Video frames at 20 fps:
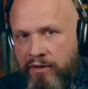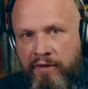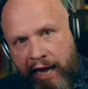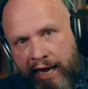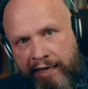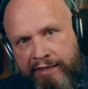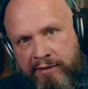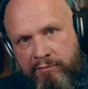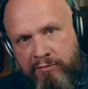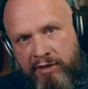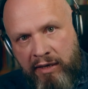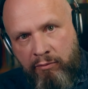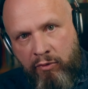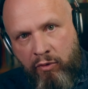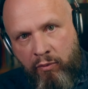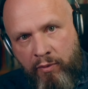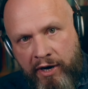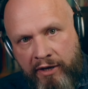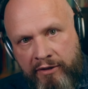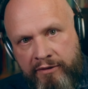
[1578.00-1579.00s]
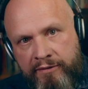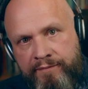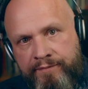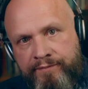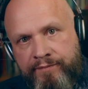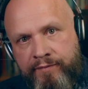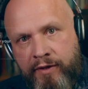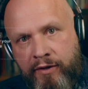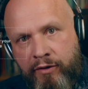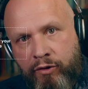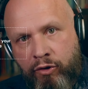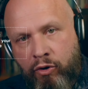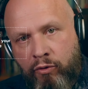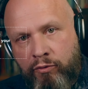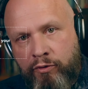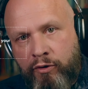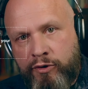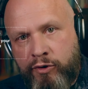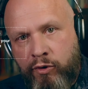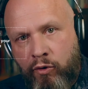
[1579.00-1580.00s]
Item number 1,
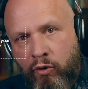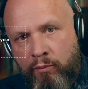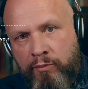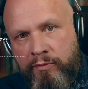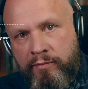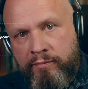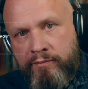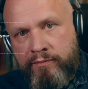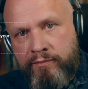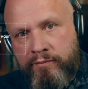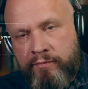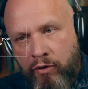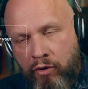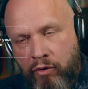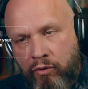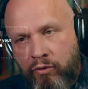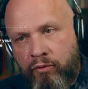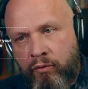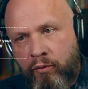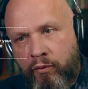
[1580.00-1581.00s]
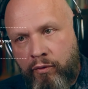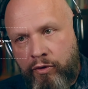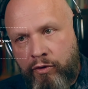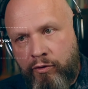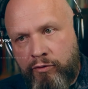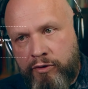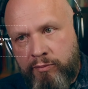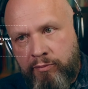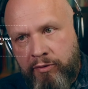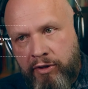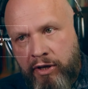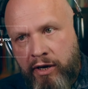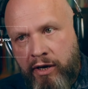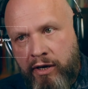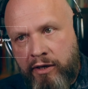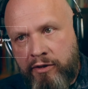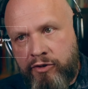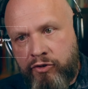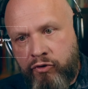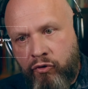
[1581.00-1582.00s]
know your scope. Know your
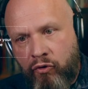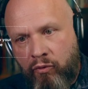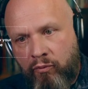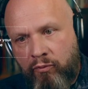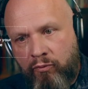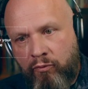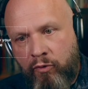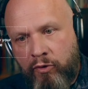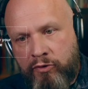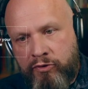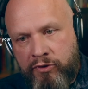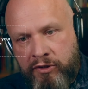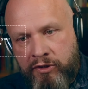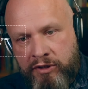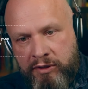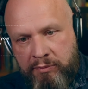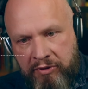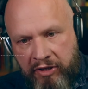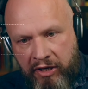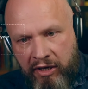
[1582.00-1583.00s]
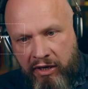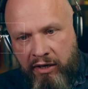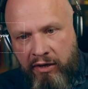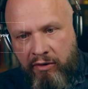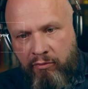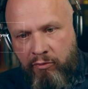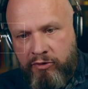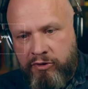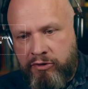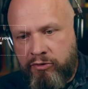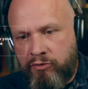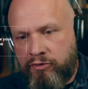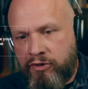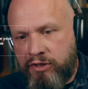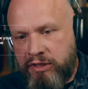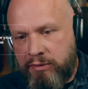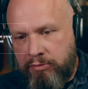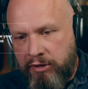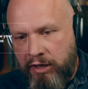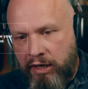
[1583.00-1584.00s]
SPLA scope. What's in SPLA, what's not in
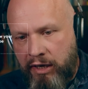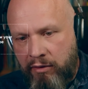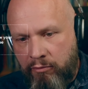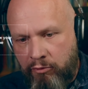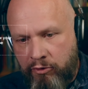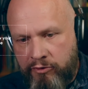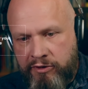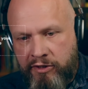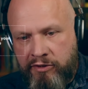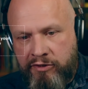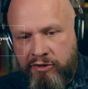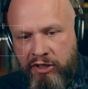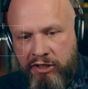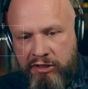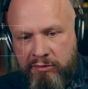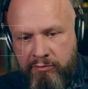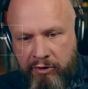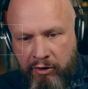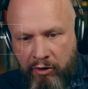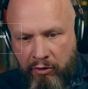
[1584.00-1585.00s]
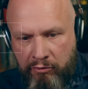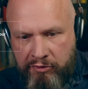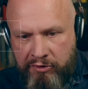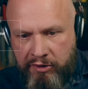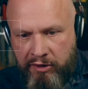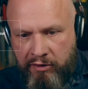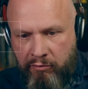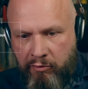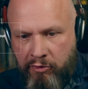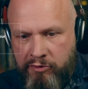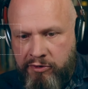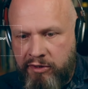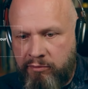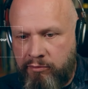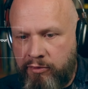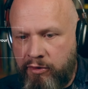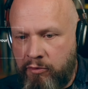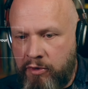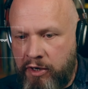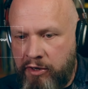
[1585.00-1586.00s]
SPLA, what's in CSP hosting, what's in
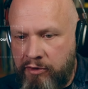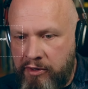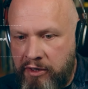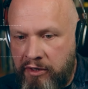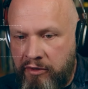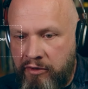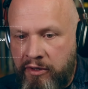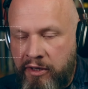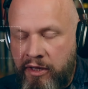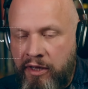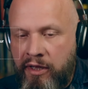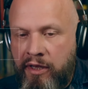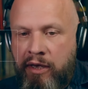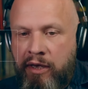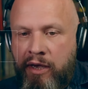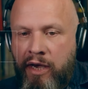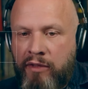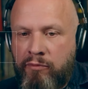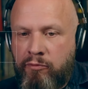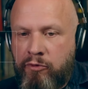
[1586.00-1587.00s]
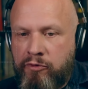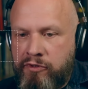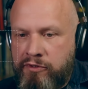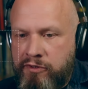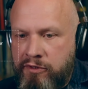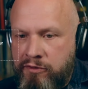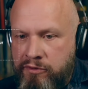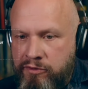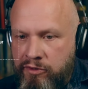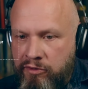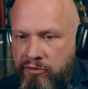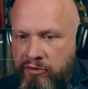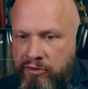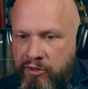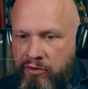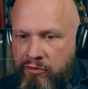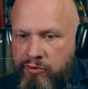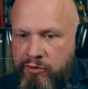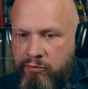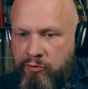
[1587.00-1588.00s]
BYOL, and what is internal
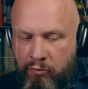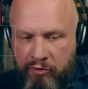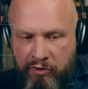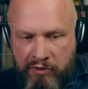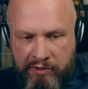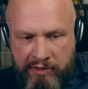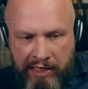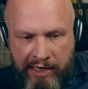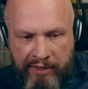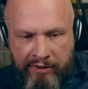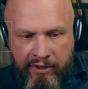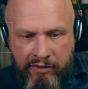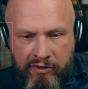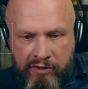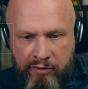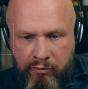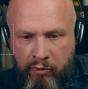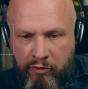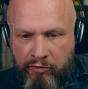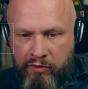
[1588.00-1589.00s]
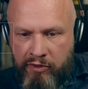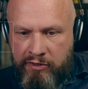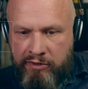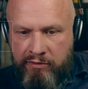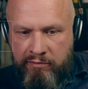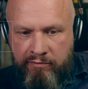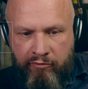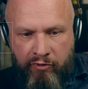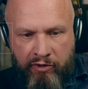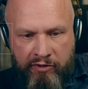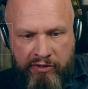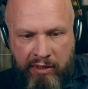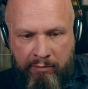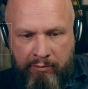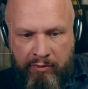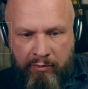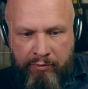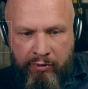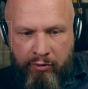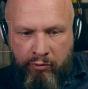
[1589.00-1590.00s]
use, what is Linux, what is, for
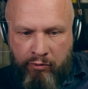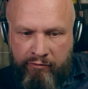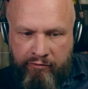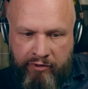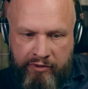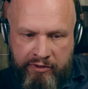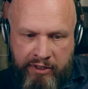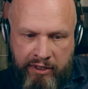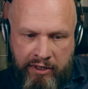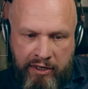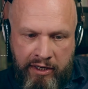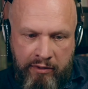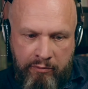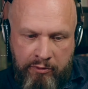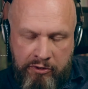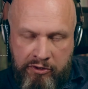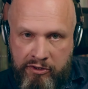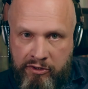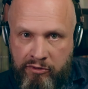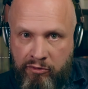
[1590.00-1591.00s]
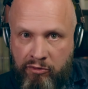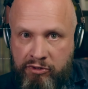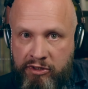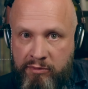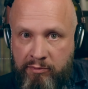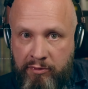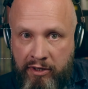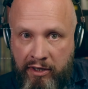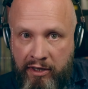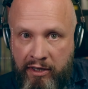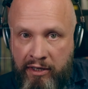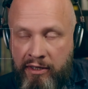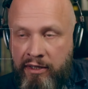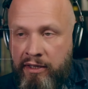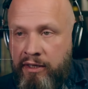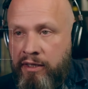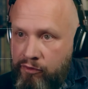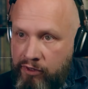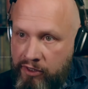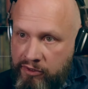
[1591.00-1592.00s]
example, pure VDI, which is not SPLA.
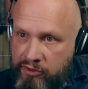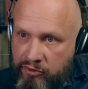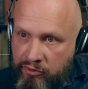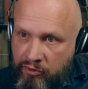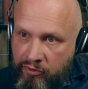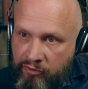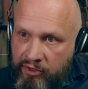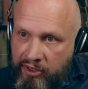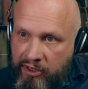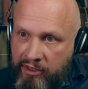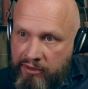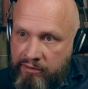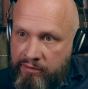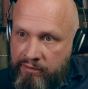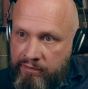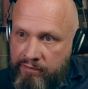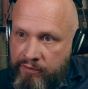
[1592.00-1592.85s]
You need to know that.